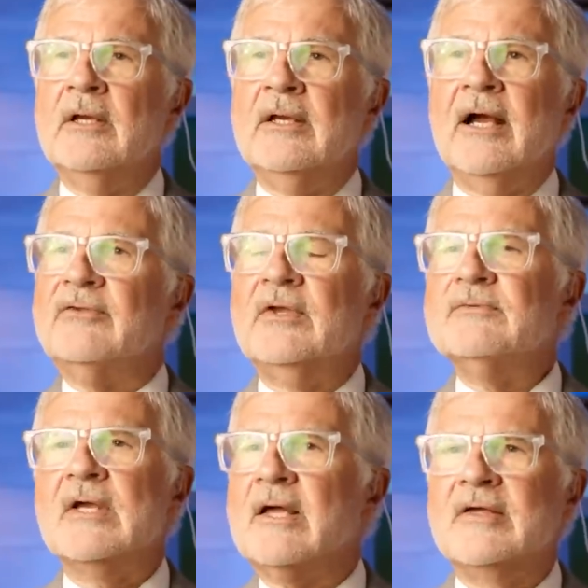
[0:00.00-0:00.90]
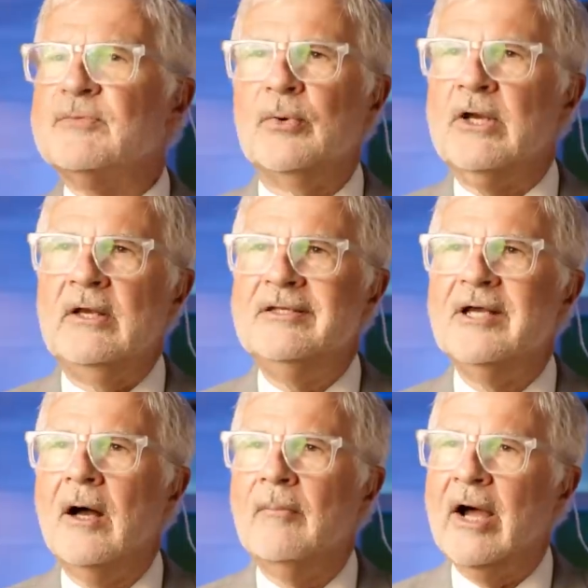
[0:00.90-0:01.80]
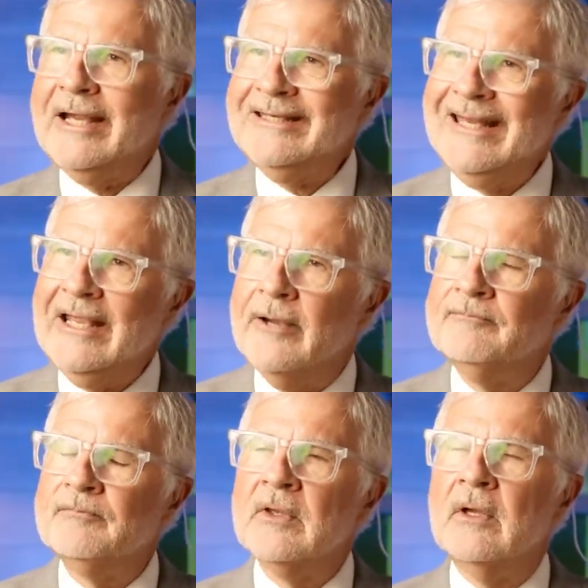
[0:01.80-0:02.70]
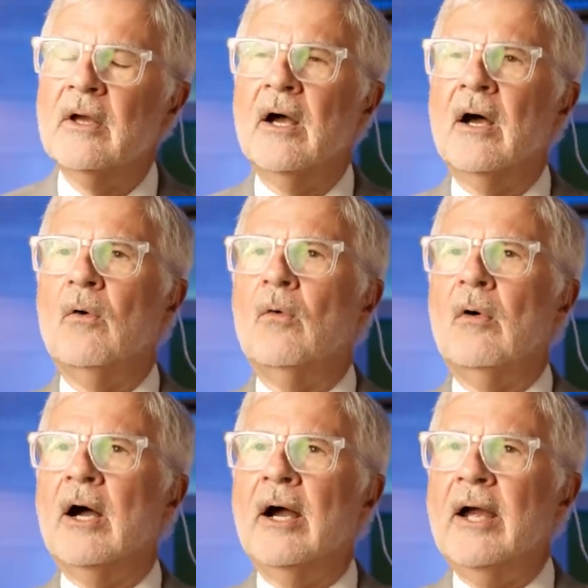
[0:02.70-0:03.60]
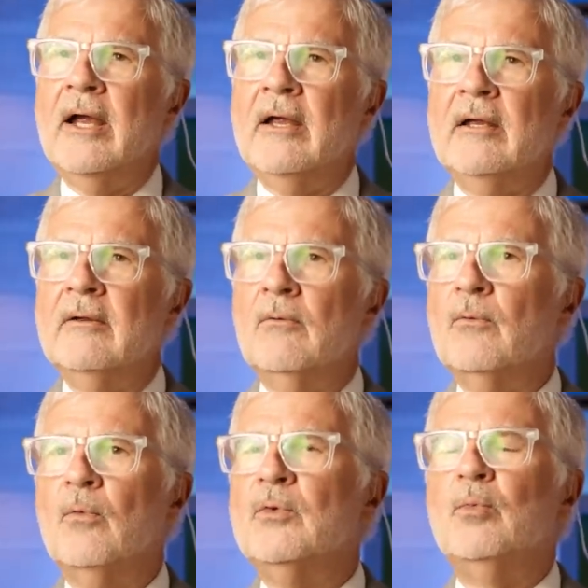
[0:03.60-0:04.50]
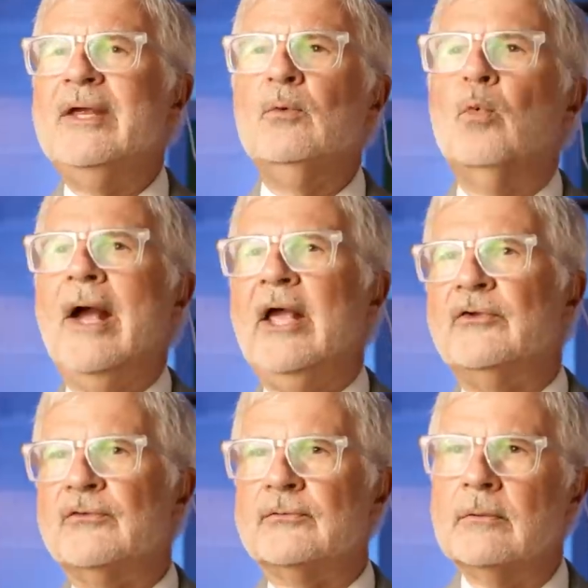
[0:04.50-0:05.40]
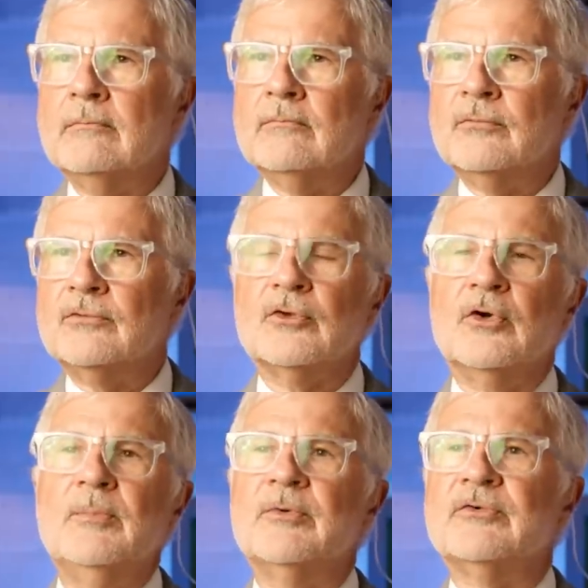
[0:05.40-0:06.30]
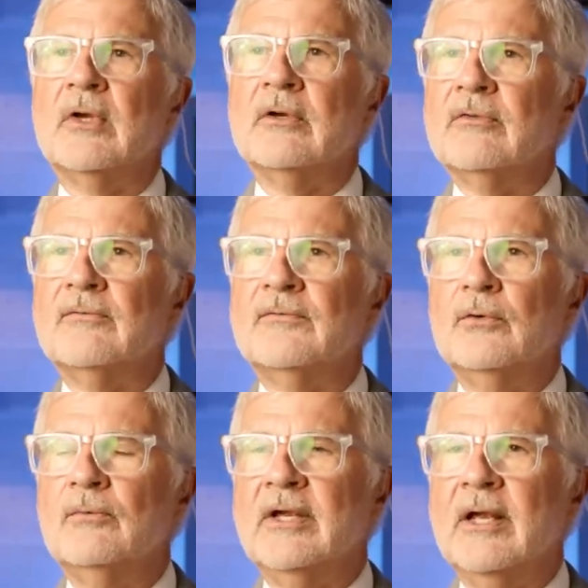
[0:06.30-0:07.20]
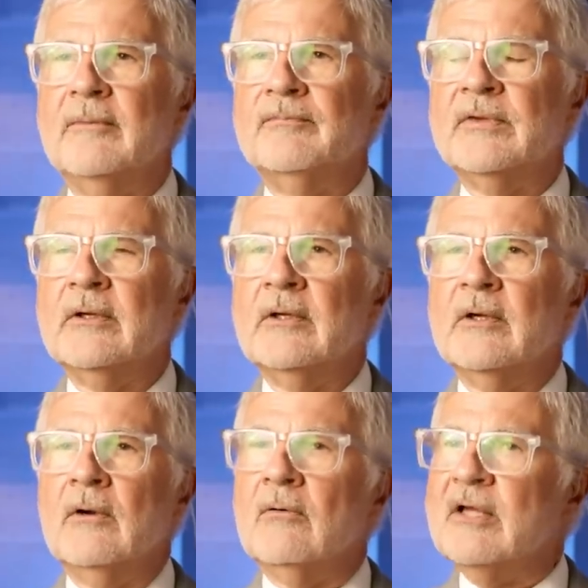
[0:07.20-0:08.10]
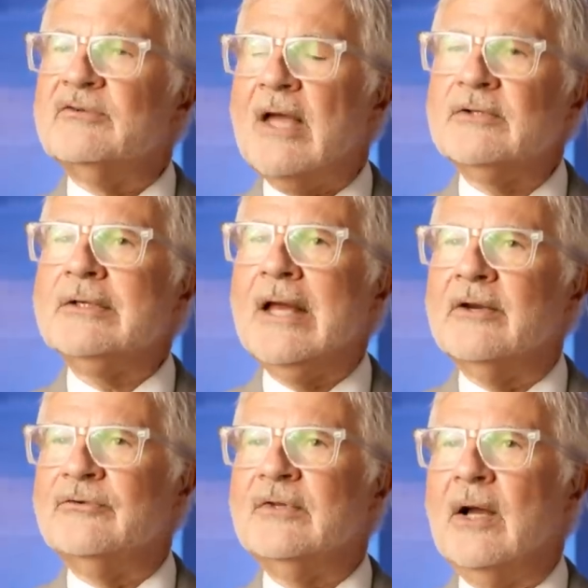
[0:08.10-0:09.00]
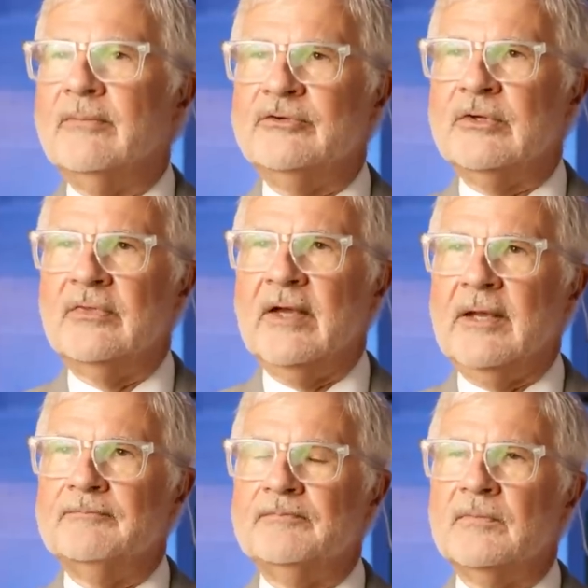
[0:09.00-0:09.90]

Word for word: Now, it seems like that's a pretty dumb idea. Uh, why would we waste 30% of the food we eat? Well, it's actually not as dumb as you think.